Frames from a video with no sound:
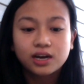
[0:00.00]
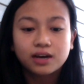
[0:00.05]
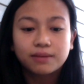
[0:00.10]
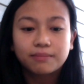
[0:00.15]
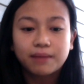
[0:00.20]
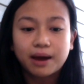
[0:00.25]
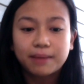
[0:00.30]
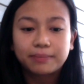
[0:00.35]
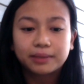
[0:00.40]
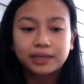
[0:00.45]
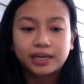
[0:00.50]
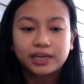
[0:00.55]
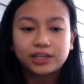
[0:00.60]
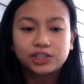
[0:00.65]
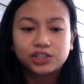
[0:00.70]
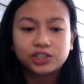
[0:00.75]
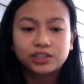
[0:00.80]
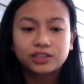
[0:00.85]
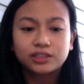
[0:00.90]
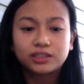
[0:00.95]
my
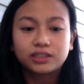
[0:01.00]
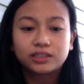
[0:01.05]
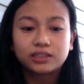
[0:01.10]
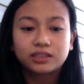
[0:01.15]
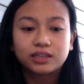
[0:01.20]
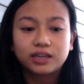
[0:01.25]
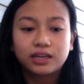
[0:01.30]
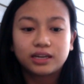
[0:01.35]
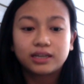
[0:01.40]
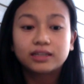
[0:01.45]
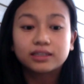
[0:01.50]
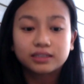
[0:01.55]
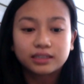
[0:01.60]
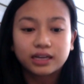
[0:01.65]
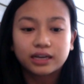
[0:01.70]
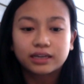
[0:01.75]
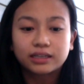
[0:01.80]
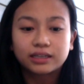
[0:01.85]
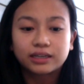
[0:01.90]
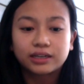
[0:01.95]
applications and
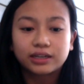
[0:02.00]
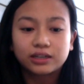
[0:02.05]
secondary,